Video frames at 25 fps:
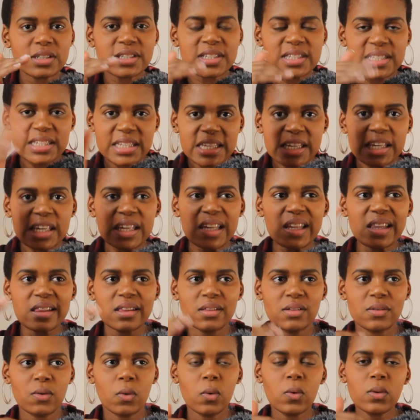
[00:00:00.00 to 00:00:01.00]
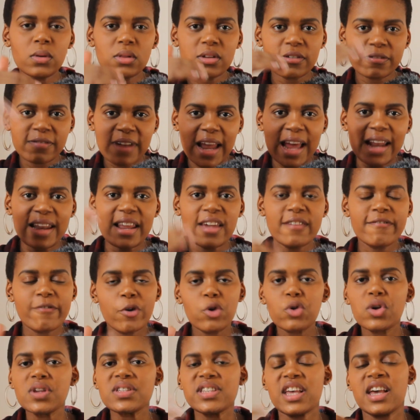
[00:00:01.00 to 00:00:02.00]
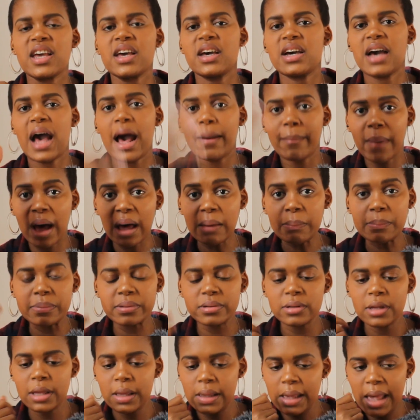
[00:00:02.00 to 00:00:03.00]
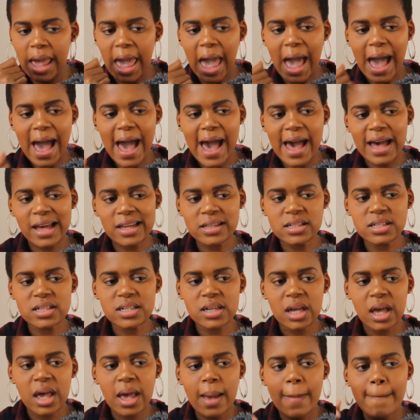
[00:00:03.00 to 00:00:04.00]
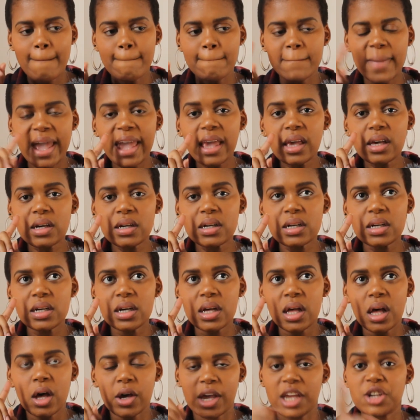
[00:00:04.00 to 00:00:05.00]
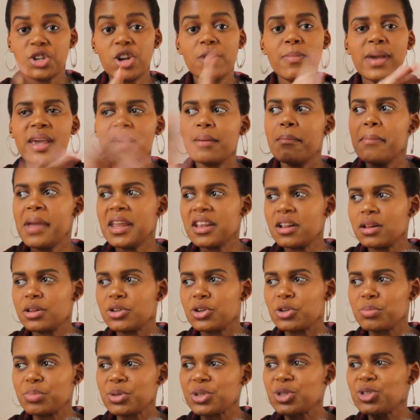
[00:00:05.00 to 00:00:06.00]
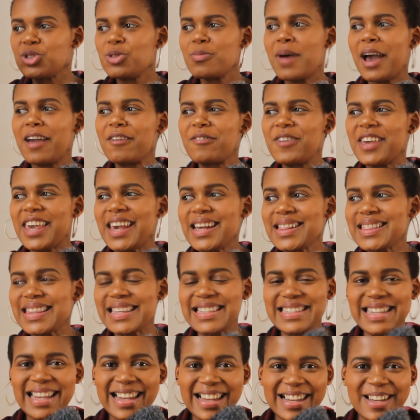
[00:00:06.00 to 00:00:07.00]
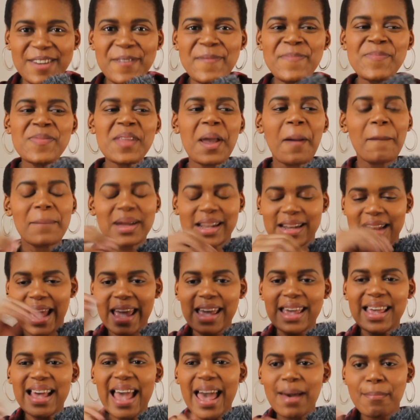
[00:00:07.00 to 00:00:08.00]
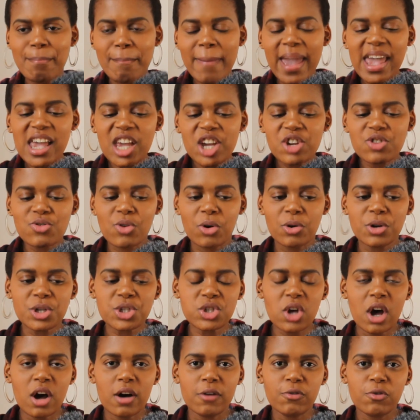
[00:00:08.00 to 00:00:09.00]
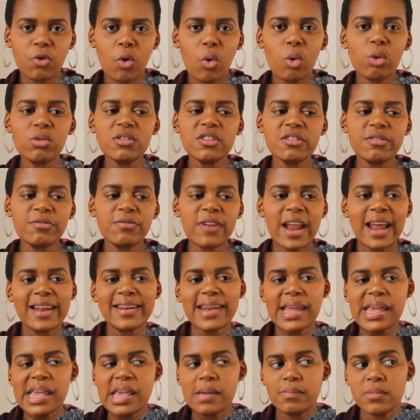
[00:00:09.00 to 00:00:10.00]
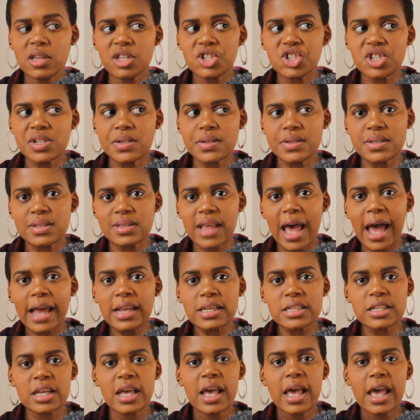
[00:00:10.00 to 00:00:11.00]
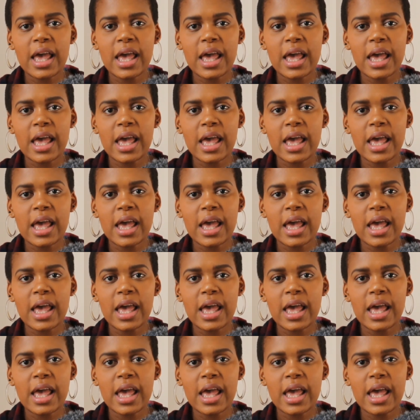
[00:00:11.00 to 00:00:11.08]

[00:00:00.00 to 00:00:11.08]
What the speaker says: see all the flat lay photos that come up, and don't make a mental note because you might forget this, but like make a note of all the flat lay images that